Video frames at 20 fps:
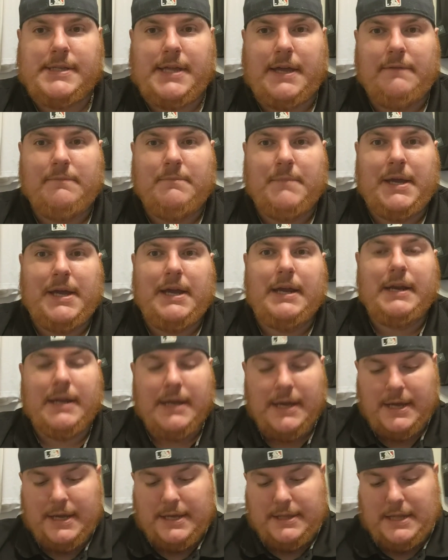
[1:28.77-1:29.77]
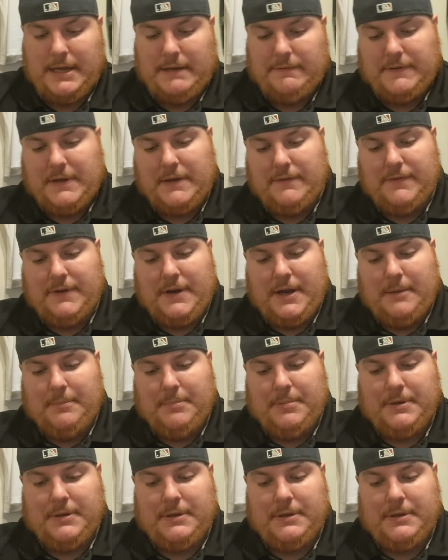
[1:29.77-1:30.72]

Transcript: they've made. They've given up